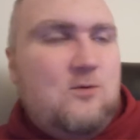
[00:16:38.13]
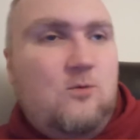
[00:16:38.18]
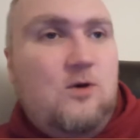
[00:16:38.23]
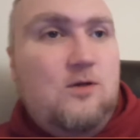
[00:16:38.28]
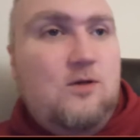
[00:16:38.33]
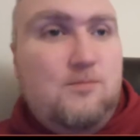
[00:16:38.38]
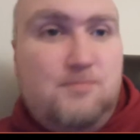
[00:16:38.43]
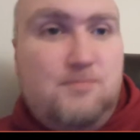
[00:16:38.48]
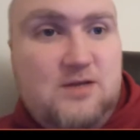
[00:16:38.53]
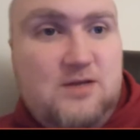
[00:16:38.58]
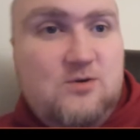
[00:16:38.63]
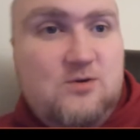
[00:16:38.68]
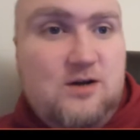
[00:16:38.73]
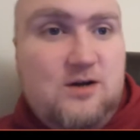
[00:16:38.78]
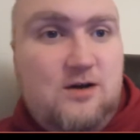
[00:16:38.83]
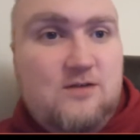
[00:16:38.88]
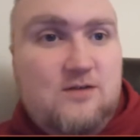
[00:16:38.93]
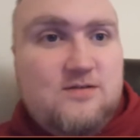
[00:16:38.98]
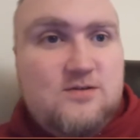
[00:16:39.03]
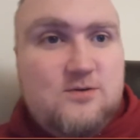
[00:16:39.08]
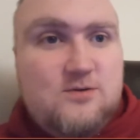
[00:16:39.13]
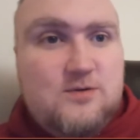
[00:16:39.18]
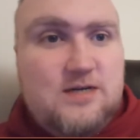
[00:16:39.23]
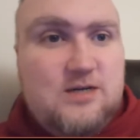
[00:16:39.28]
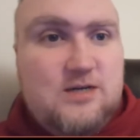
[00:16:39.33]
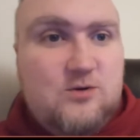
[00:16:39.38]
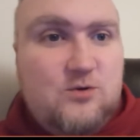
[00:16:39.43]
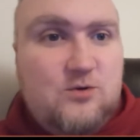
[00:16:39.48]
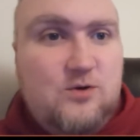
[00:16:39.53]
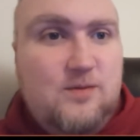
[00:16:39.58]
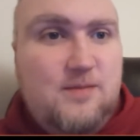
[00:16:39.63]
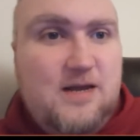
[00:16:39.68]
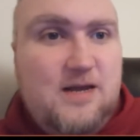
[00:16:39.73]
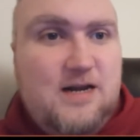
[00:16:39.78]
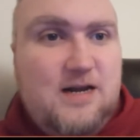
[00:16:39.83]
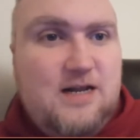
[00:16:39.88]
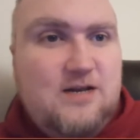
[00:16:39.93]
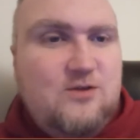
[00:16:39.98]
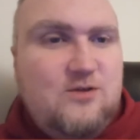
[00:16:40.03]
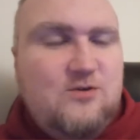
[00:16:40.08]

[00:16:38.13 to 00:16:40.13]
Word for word: well, but you can also get cremated.